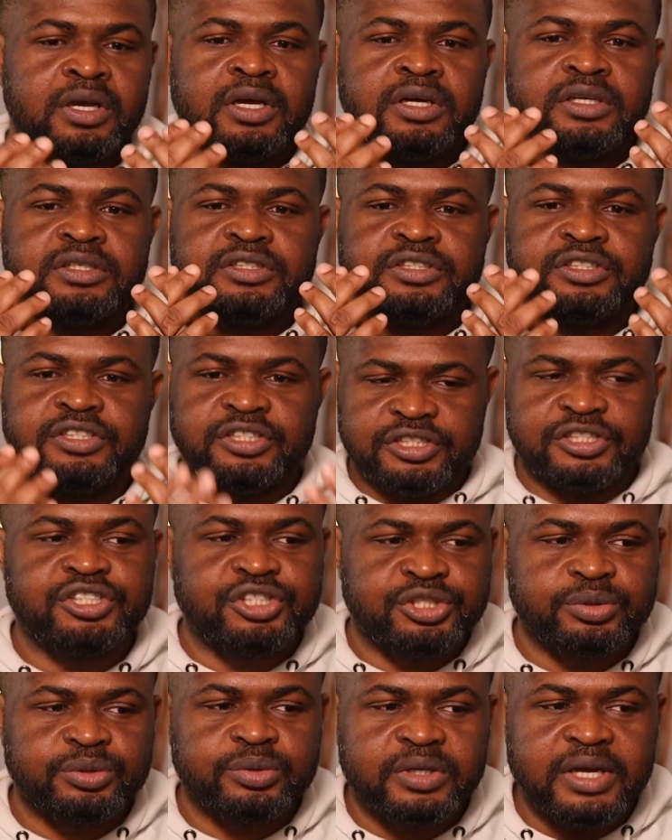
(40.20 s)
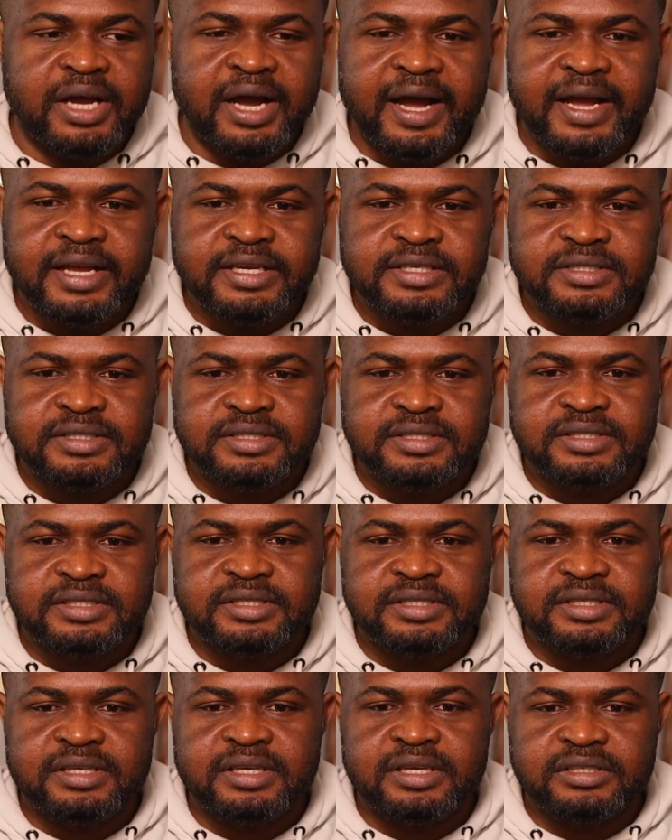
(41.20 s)
teach you guys,
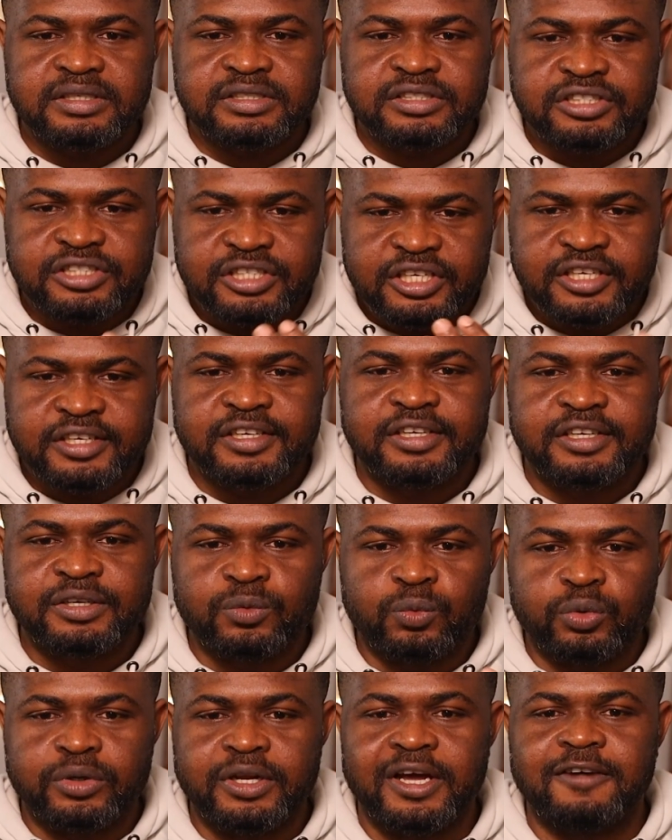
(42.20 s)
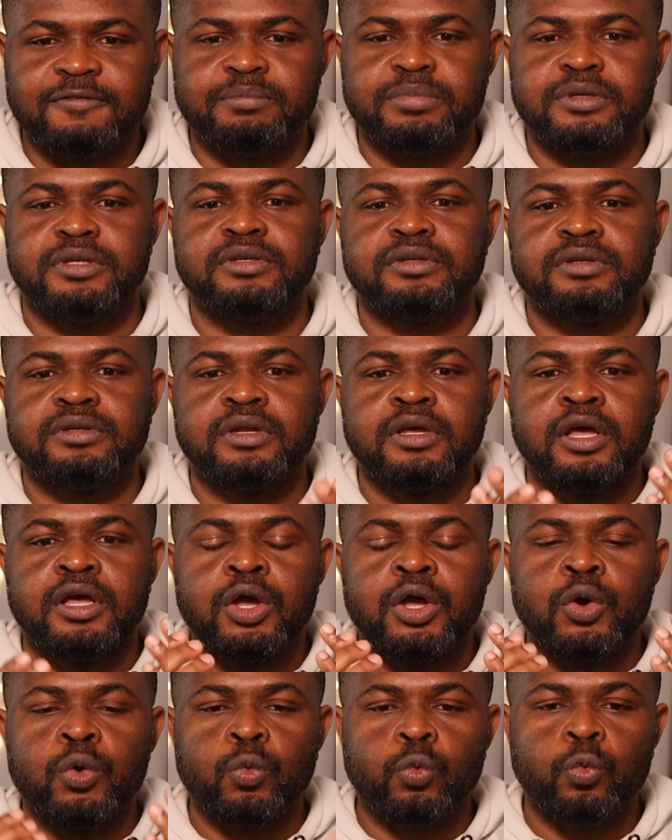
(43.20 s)
trading would have been
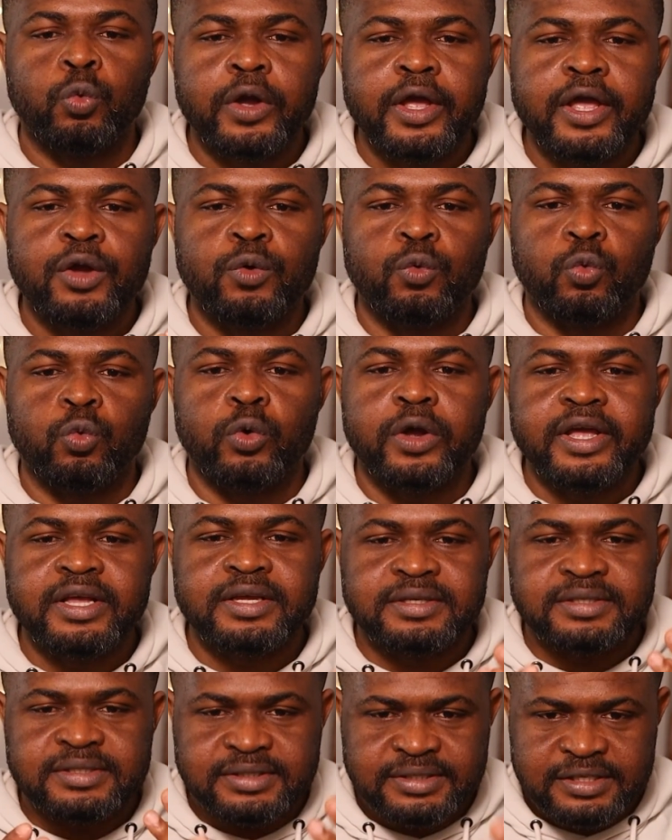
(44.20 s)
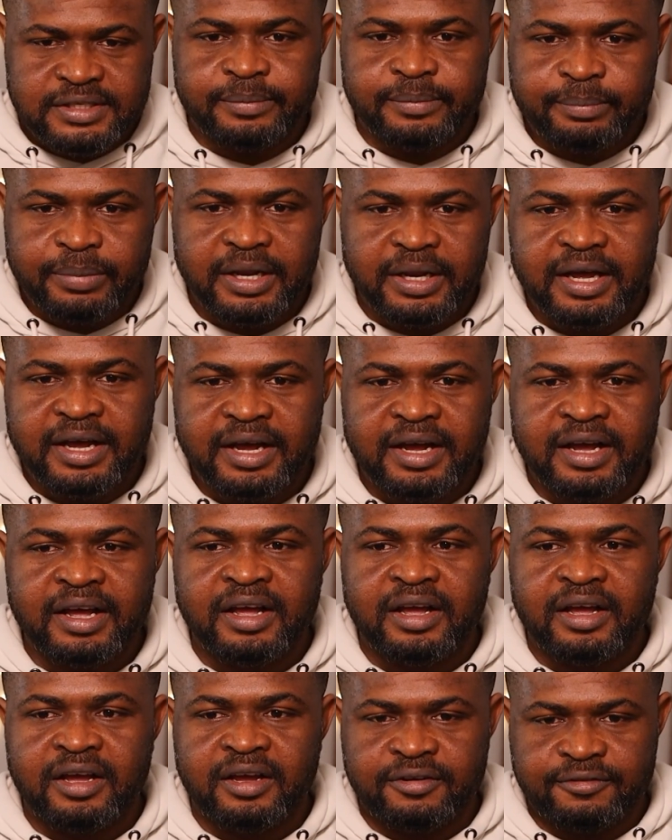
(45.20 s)
way simpler
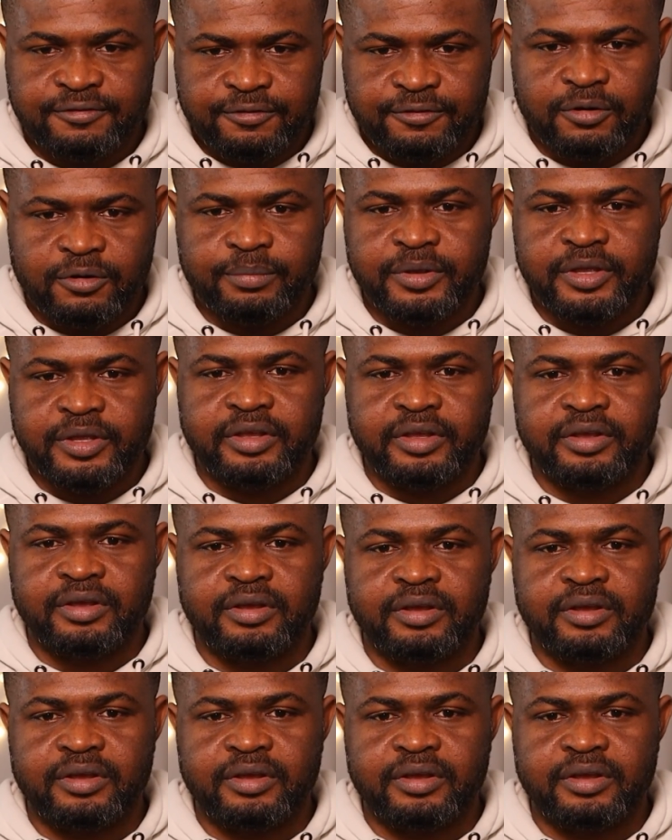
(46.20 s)
for me.